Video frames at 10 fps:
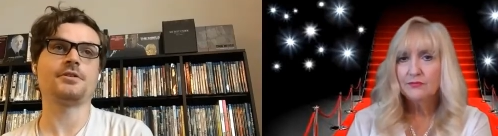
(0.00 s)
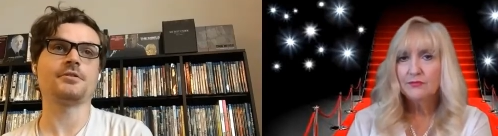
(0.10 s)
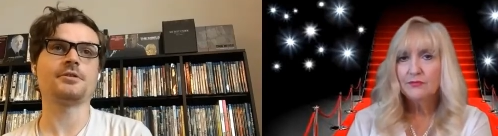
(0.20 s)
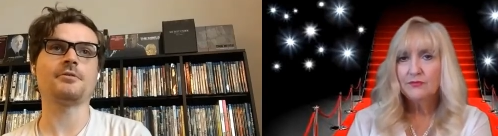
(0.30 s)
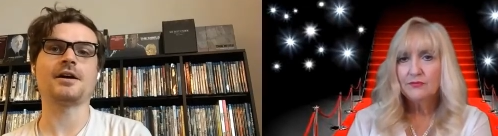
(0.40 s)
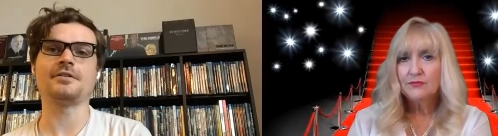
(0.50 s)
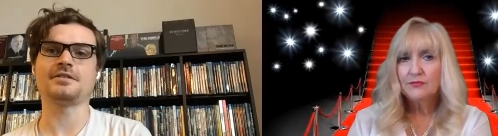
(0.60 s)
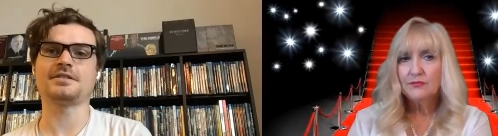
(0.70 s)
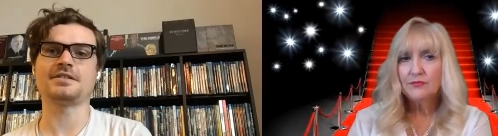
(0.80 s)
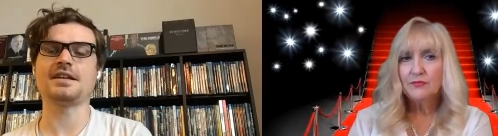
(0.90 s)
Speaker 1: you know go out
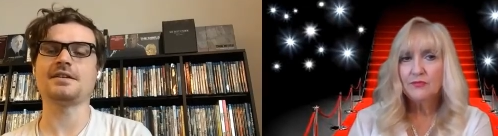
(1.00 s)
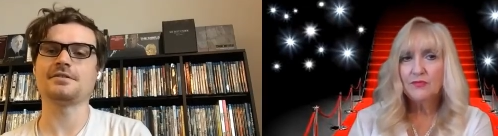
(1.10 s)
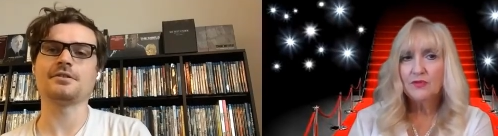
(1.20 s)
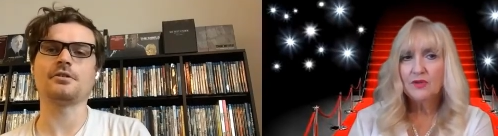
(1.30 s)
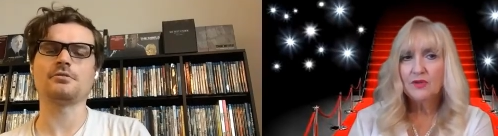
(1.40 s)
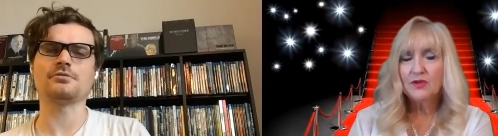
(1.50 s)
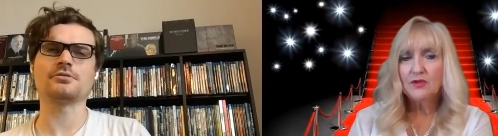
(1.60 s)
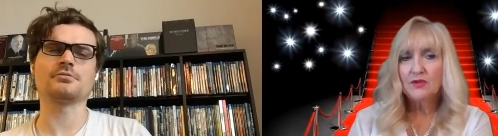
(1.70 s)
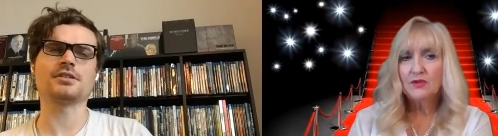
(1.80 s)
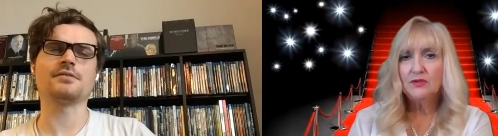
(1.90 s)
and stand in the
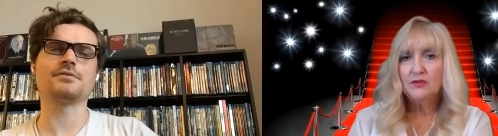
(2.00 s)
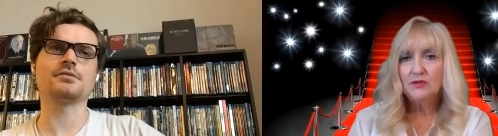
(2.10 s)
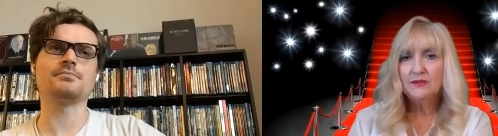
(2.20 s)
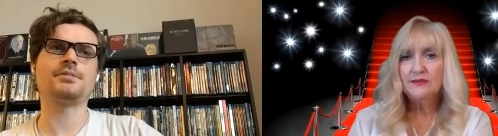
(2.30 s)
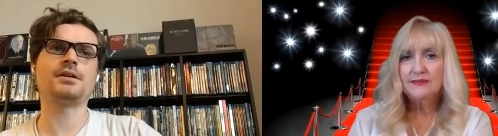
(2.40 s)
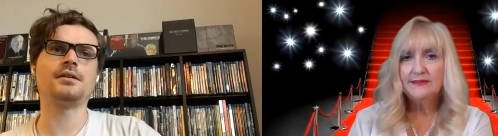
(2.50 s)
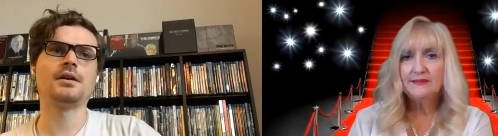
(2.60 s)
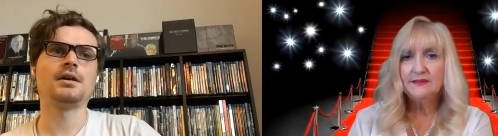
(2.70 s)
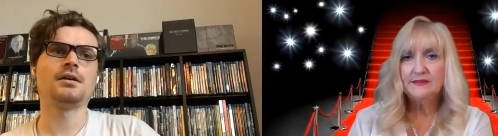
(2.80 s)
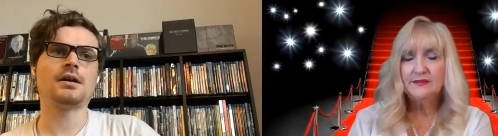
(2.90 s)
cold or whatever but
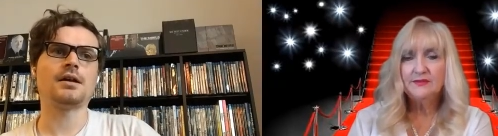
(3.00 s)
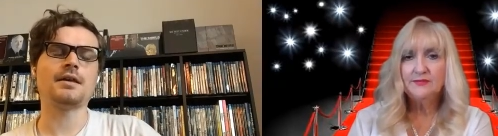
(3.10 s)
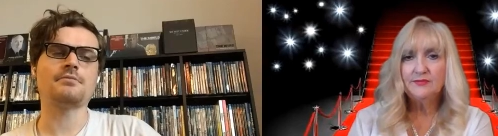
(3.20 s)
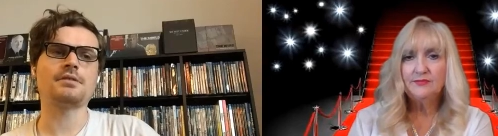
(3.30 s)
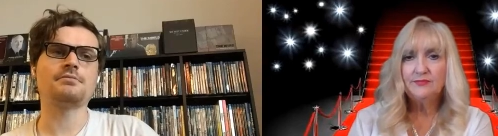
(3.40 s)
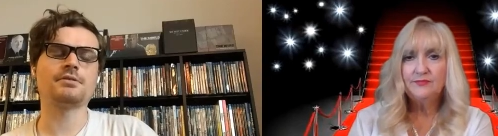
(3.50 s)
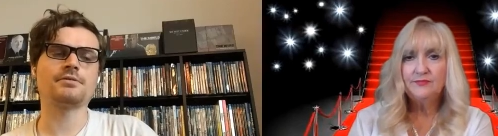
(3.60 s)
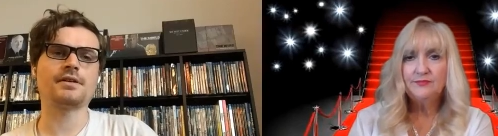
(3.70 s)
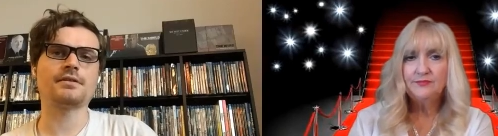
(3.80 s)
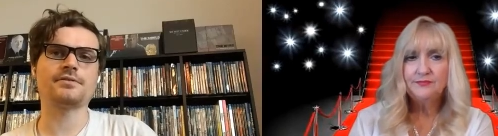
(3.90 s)
uh, yeah we, we
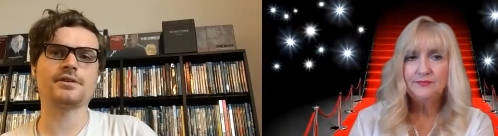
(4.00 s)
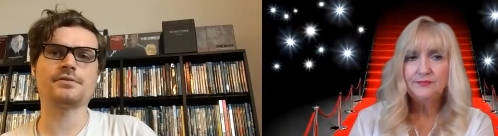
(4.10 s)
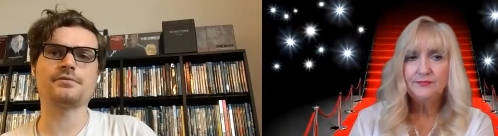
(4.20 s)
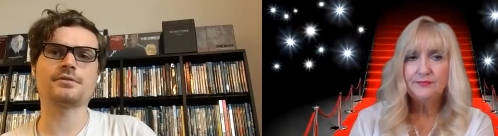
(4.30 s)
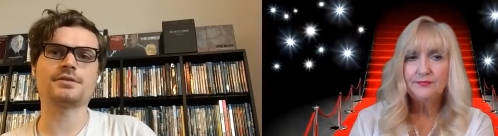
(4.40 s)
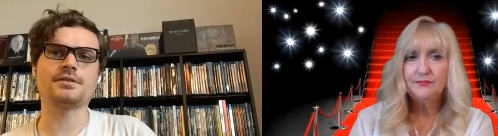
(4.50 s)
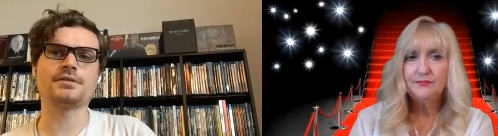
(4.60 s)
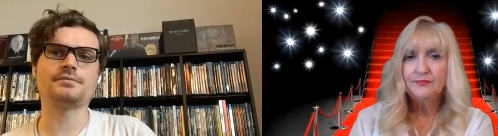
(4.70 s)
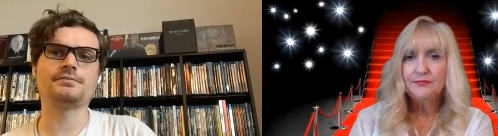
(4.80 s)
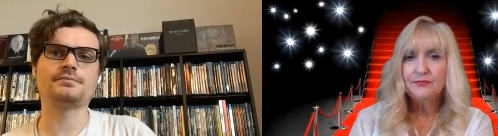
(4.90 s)
were very very
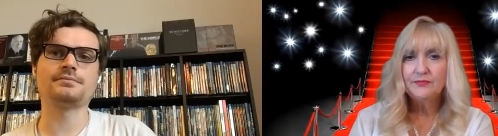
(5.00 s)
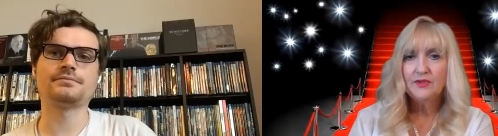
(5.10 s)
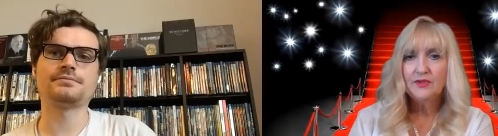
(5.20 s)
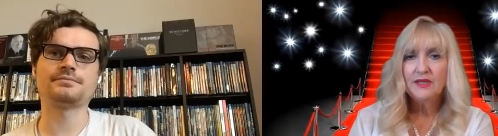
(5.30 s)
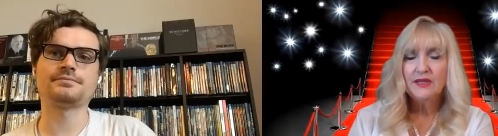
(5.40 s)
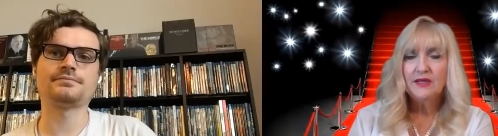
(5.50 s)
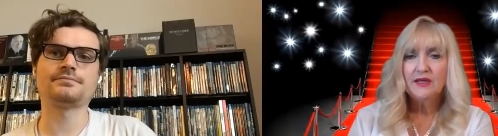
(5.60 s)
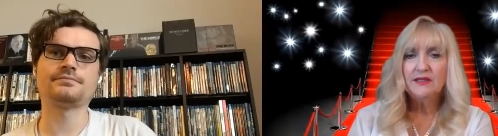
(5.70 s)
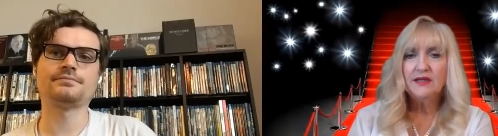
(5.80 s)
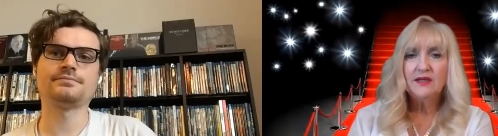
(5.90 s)
fortunate
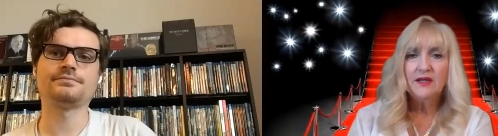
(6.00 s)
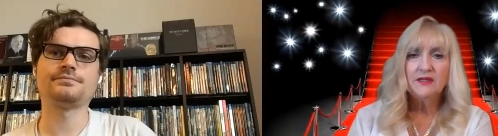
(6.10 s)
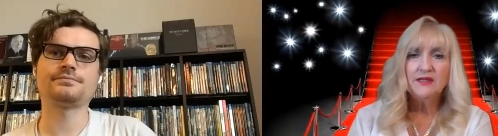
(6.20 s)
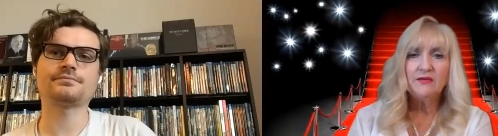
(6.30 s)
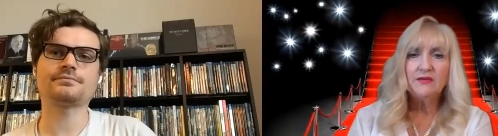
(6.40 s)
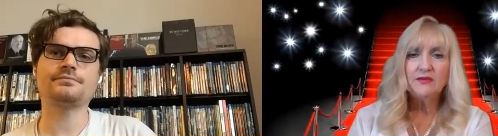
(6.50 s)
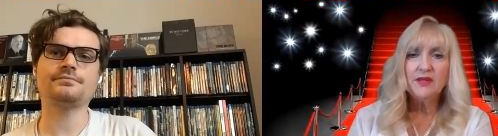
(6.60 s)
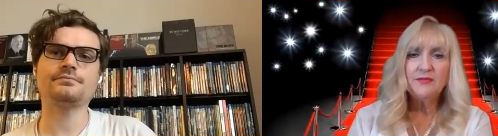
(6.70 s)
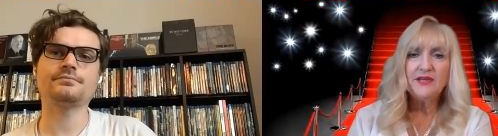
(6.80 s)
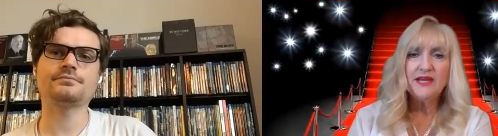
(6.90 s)
Speaker 2: yeah. Now,
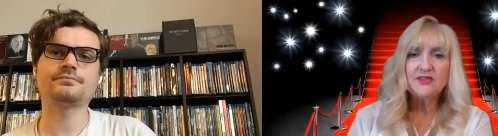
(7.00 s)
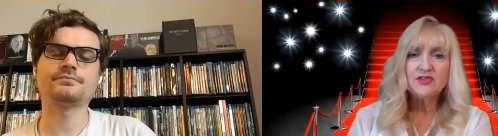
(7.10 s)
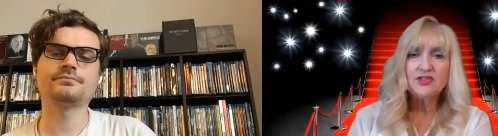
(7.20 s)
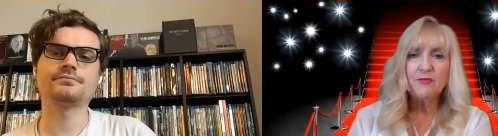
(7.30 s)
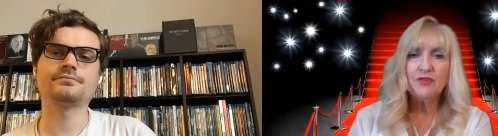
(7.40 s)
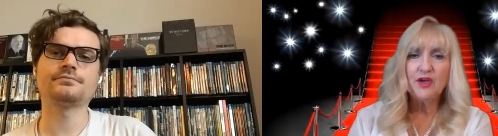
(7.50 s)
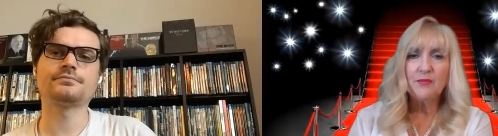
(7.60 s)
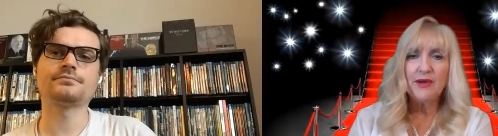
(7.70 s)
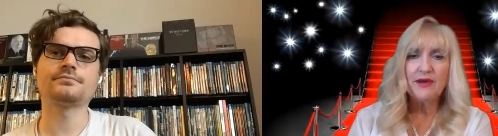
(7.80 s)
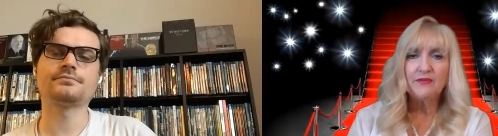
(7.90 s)
let me ask you
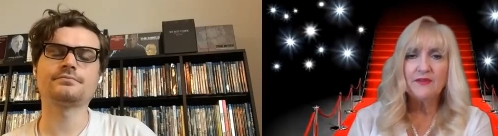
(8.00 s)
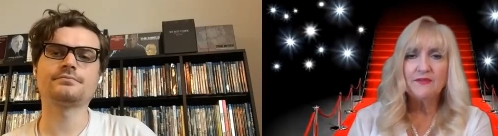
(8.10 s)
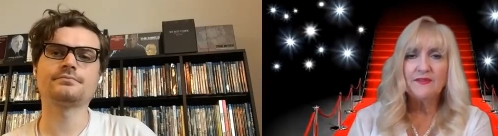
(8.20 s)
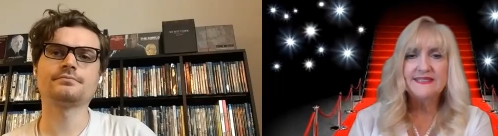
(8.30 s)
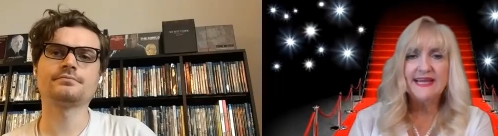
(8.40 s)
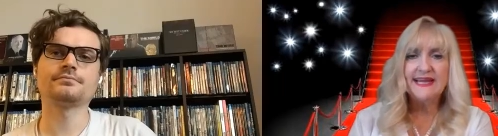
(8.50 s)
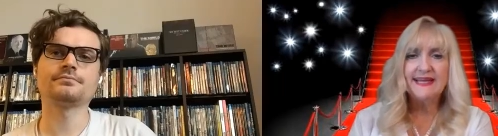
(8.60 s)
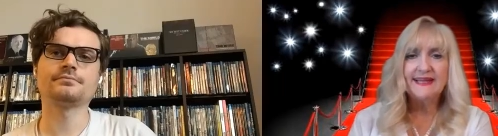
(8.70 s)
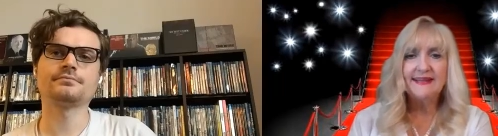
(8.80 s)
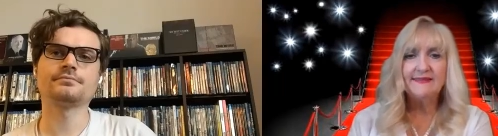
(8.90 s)
something about the
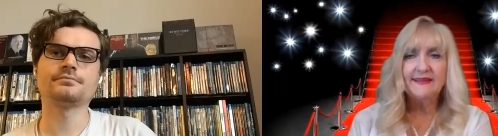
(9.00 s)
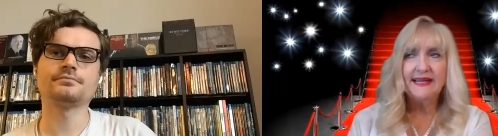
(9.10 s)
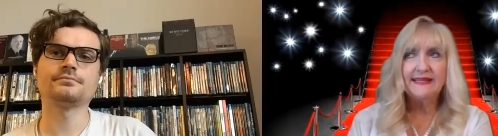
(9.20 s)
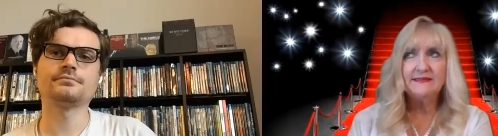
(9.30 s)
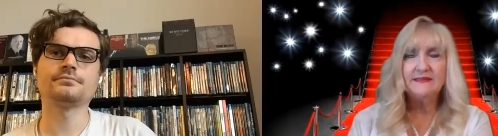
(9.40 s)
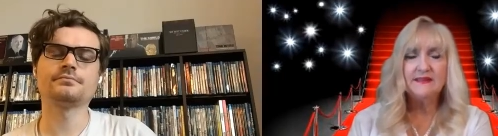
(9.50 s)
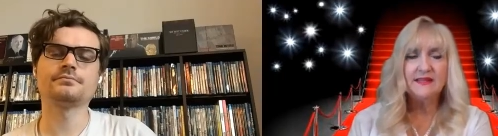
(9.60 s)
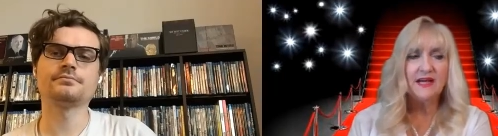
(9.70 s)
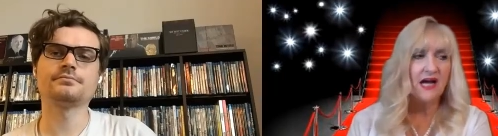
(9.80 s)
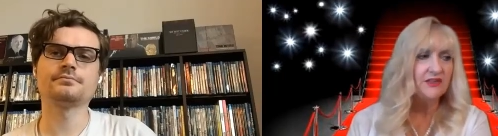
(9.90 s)
dating and, and
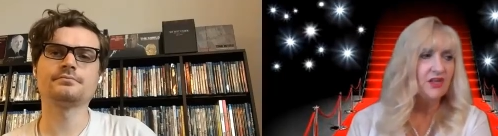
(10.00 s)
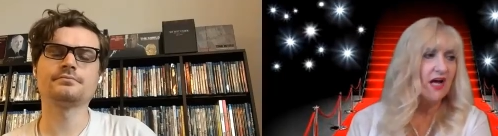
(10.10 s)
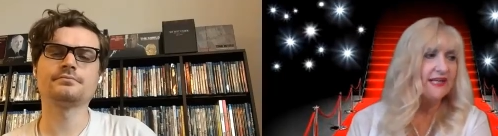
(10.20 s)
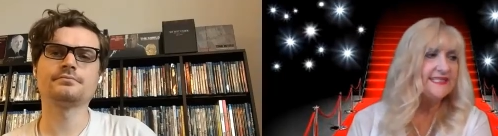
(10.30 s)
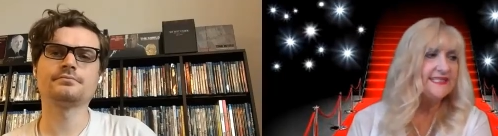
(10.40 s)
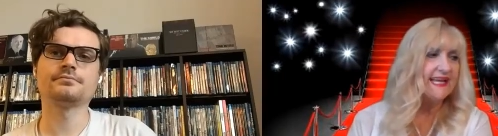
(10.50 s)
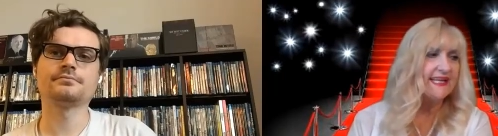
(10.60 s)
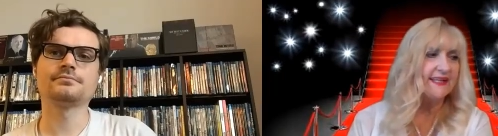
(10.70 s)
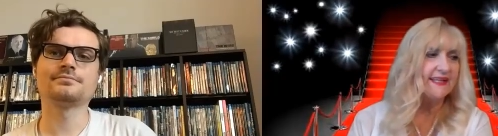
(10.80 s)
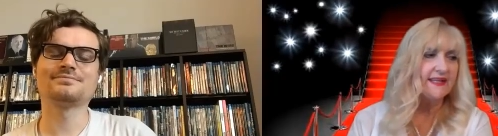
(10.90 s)
the online
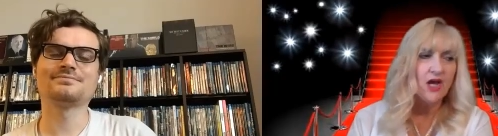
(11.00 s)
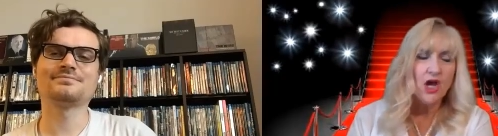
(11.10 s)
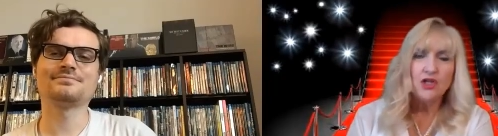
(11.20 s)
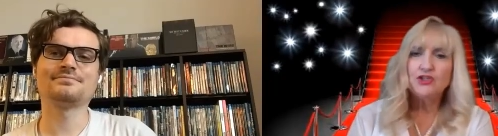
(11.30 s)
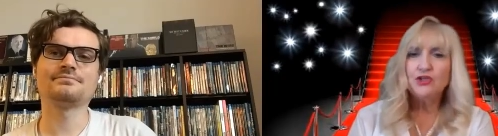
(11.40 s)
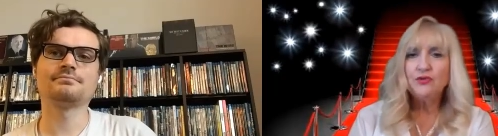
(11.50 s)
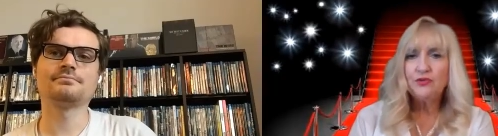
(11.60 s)
dating. Do